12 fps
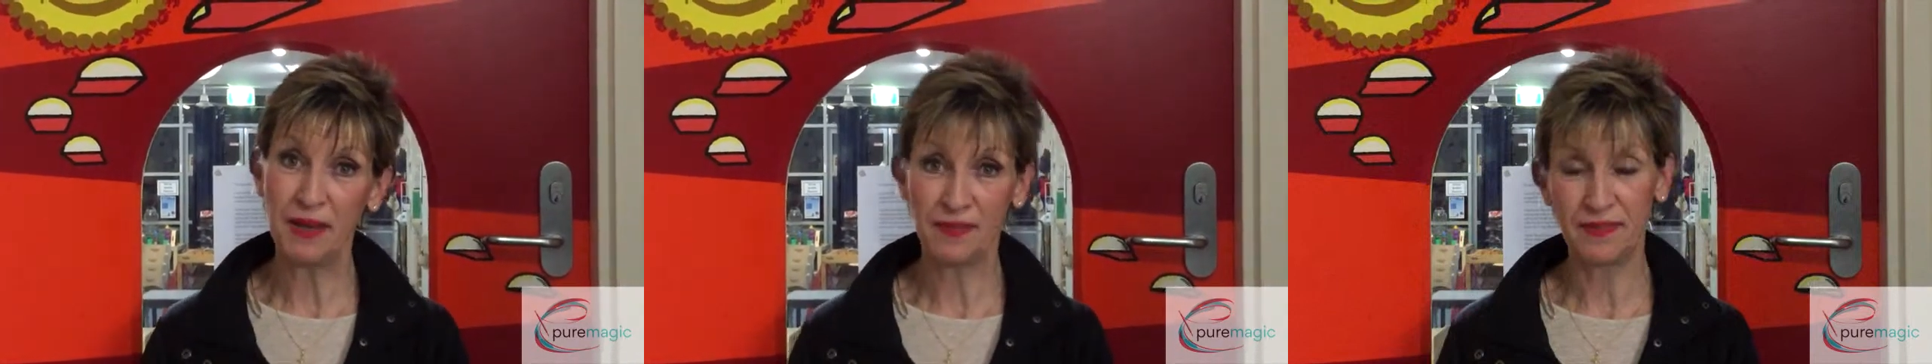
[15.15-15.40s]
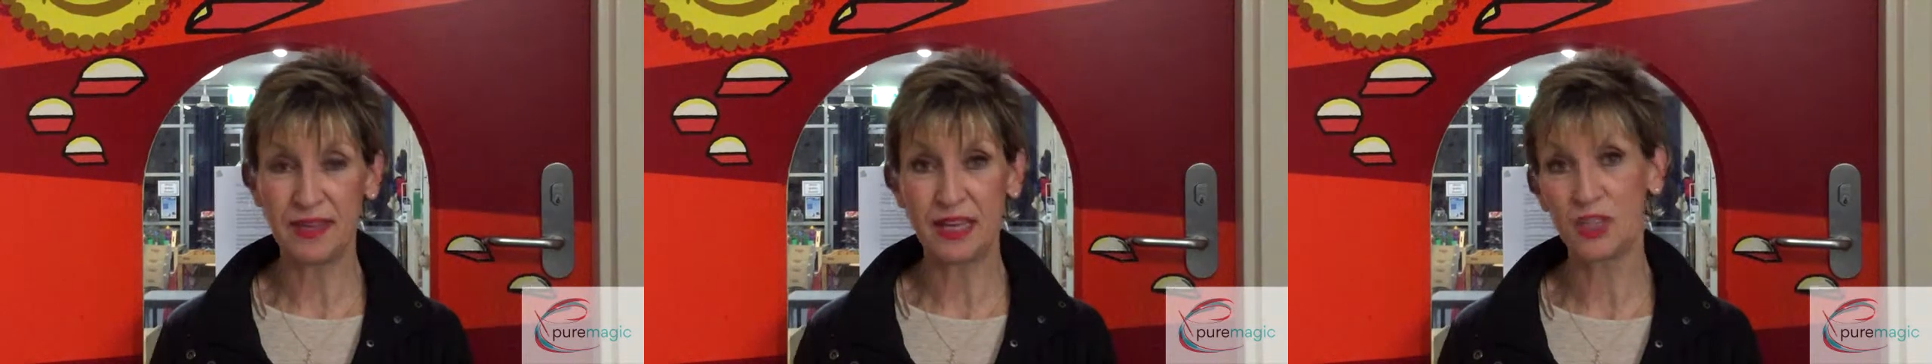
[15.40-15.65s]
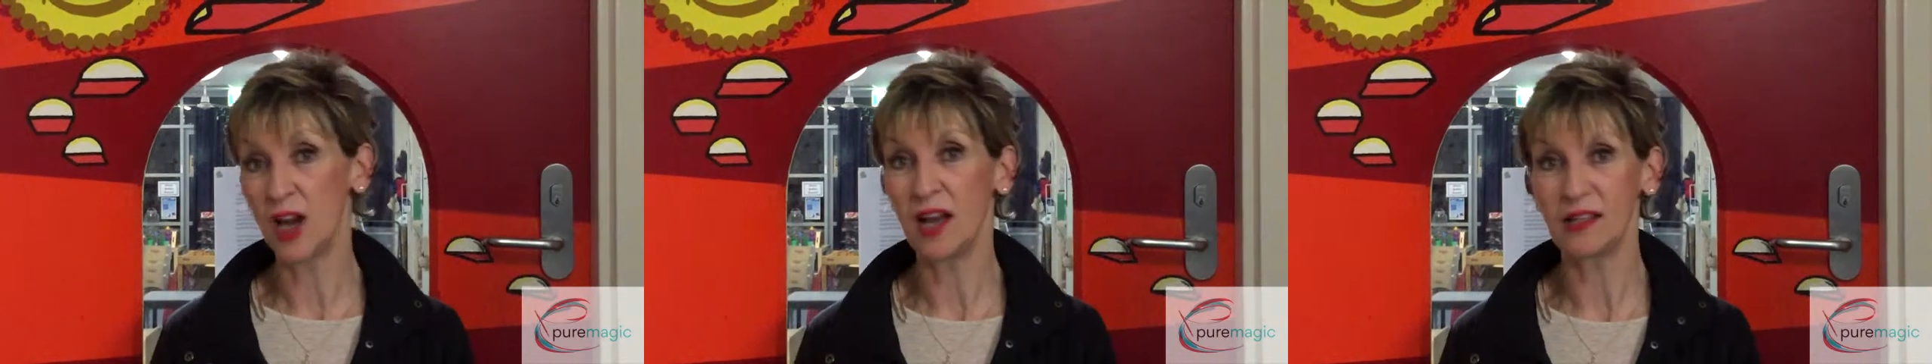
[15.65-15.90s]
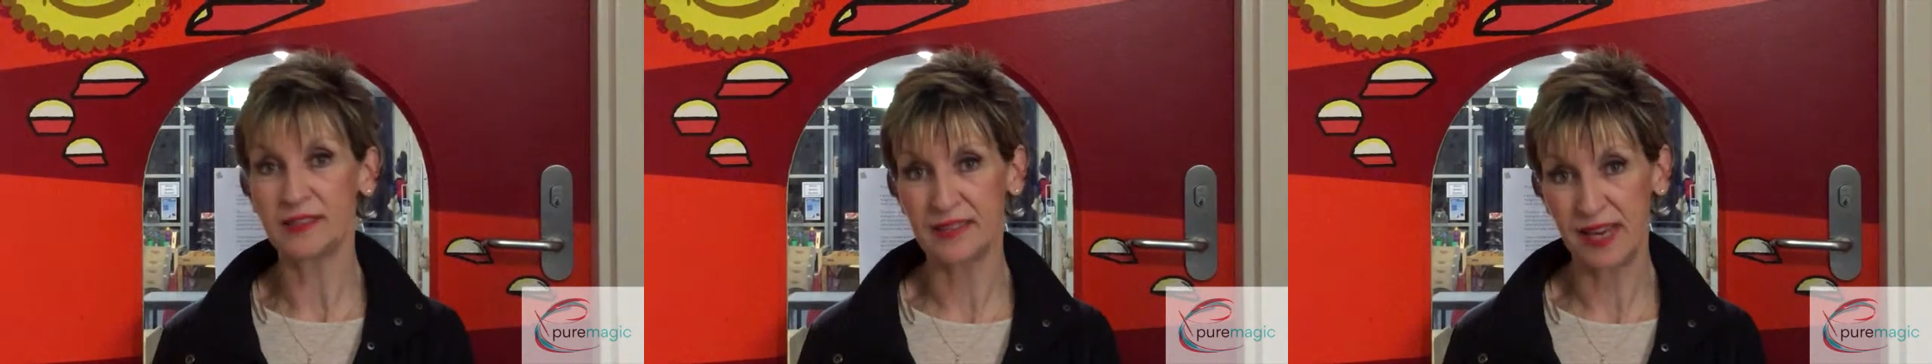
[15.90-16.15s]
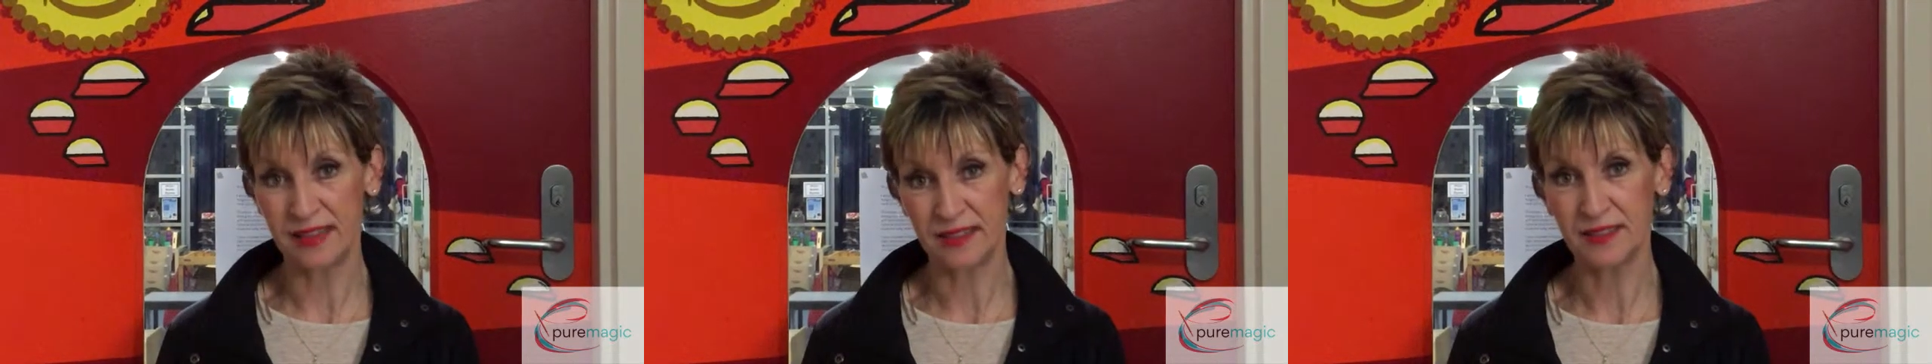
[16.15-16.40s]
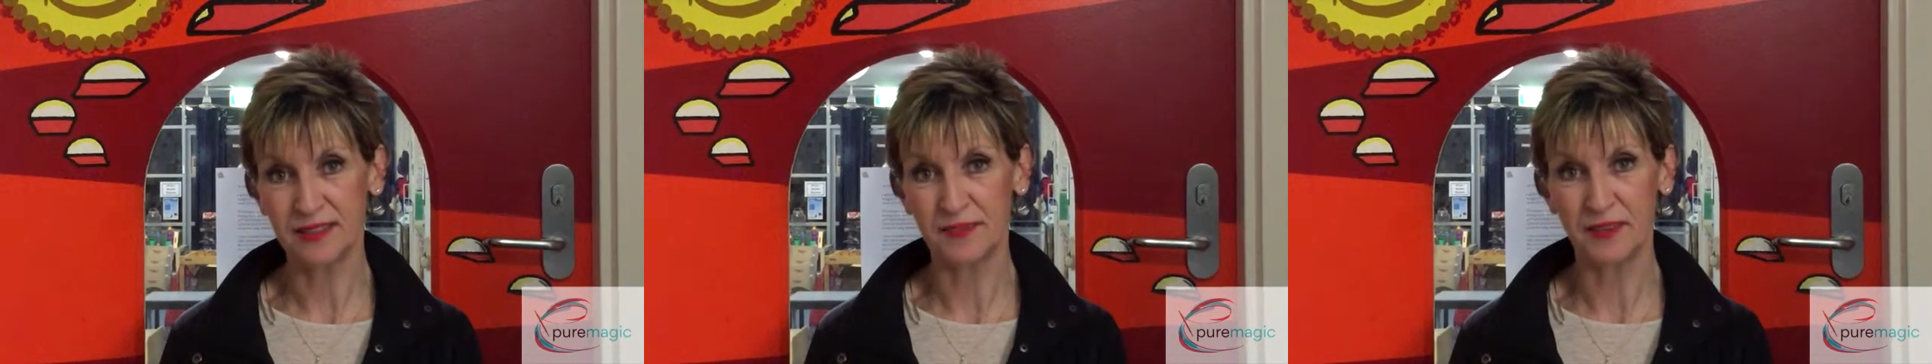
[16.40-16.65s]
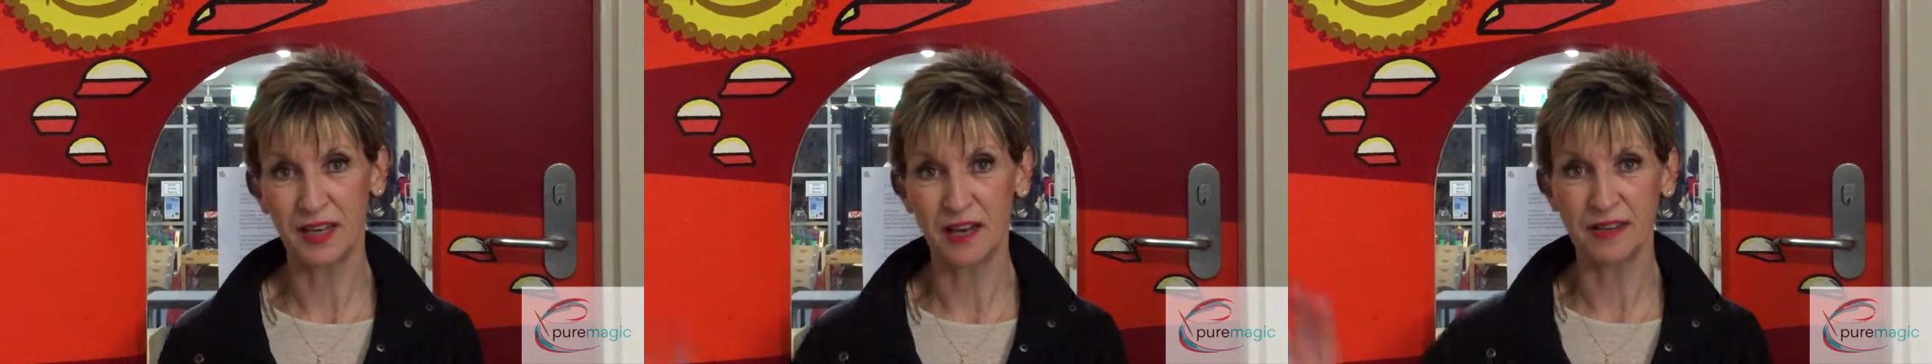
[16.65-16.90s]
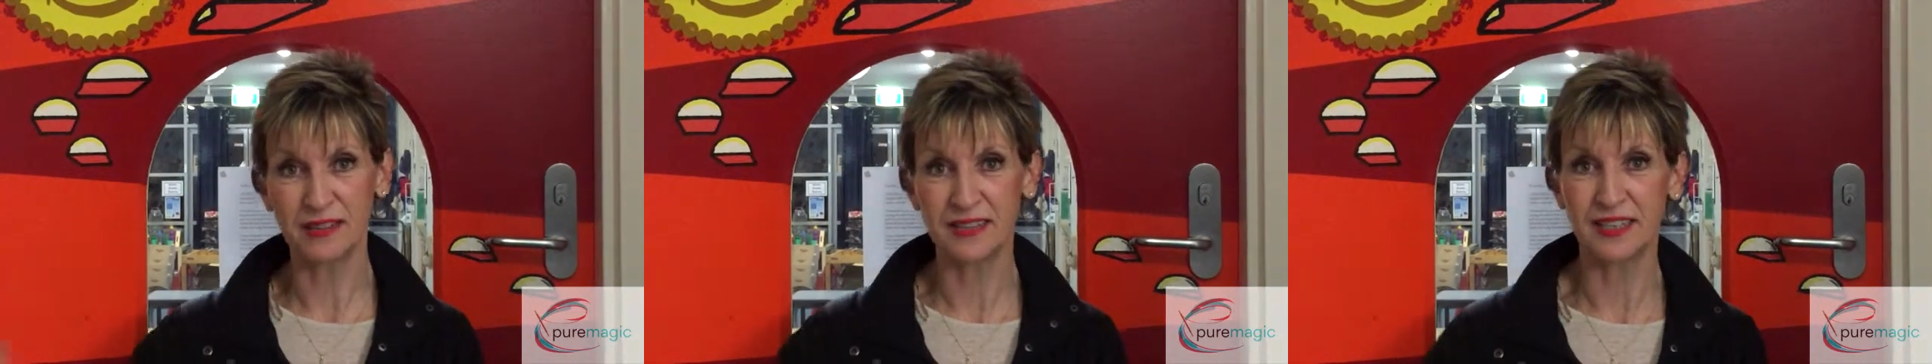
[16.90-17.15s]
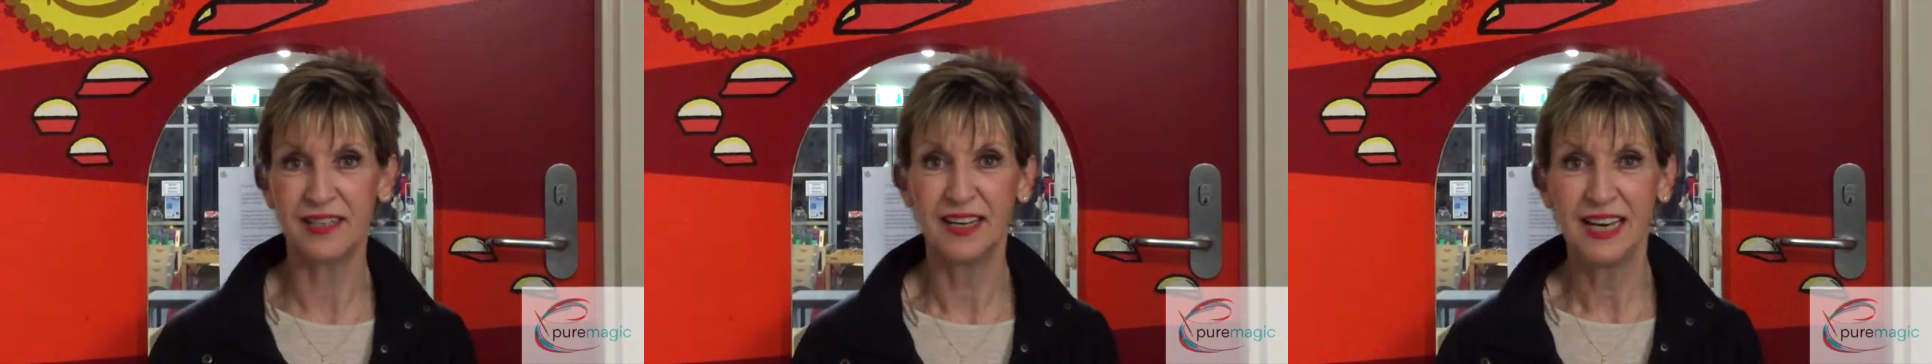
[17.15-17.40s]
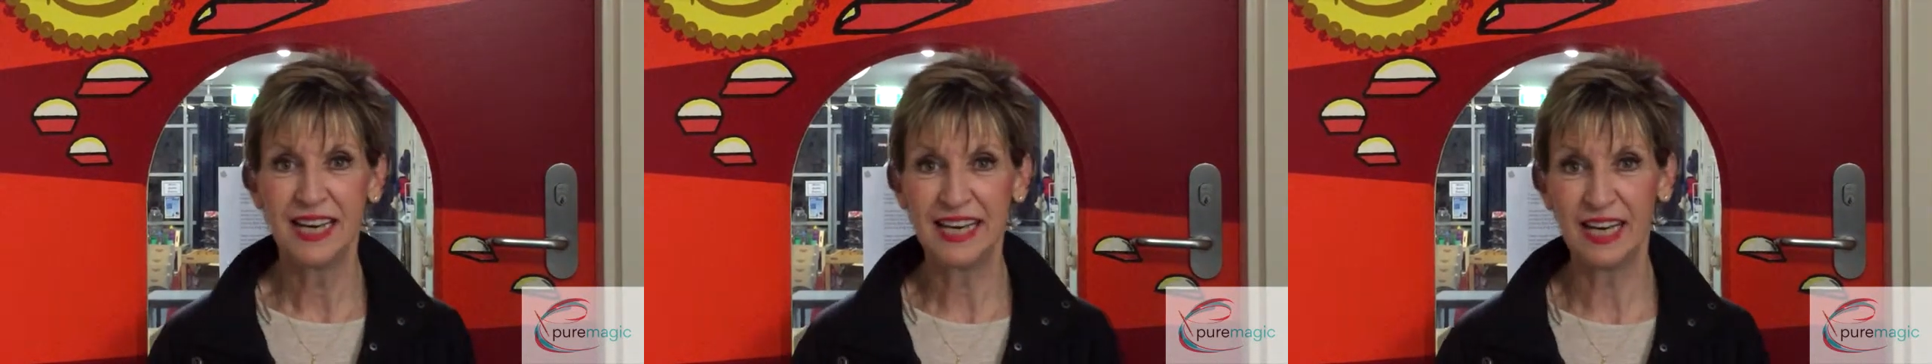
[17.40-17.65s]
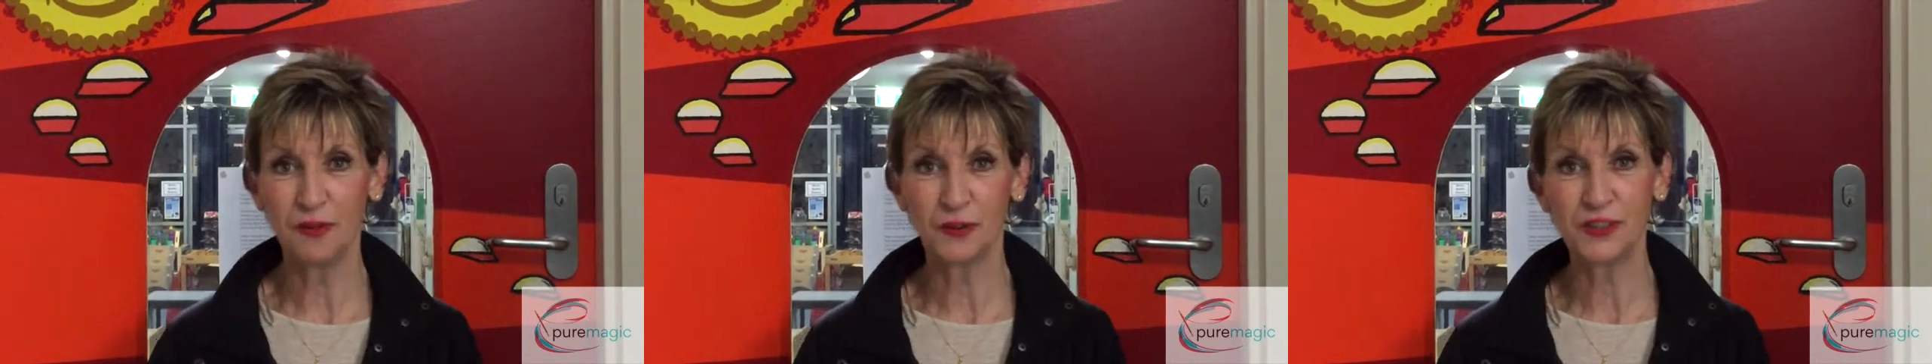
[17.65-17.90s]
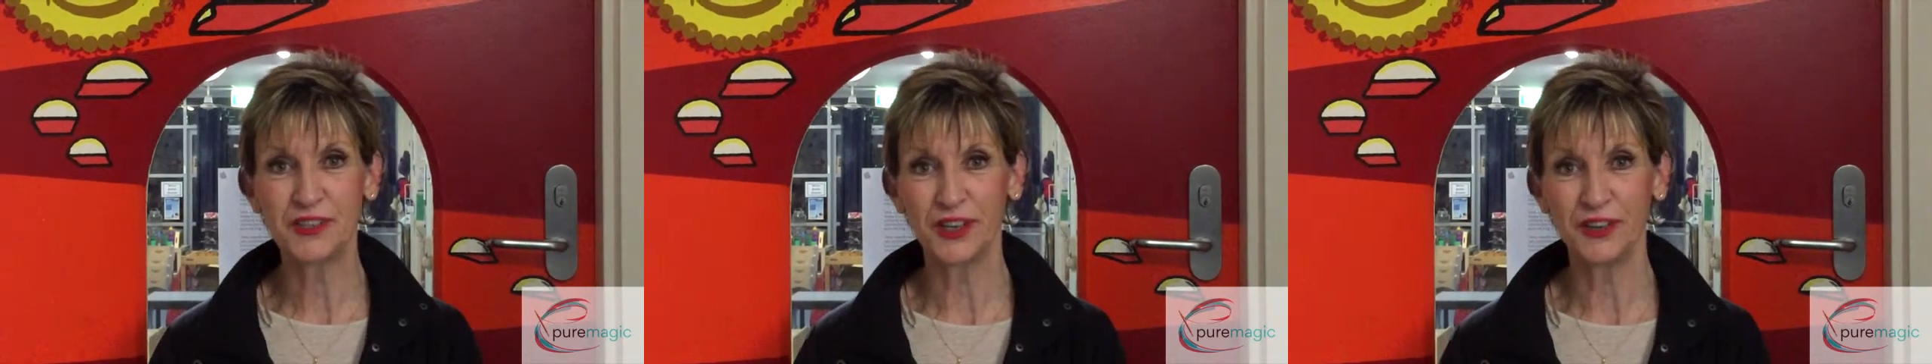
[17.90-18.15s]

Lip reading: in the child centers for the last year or so.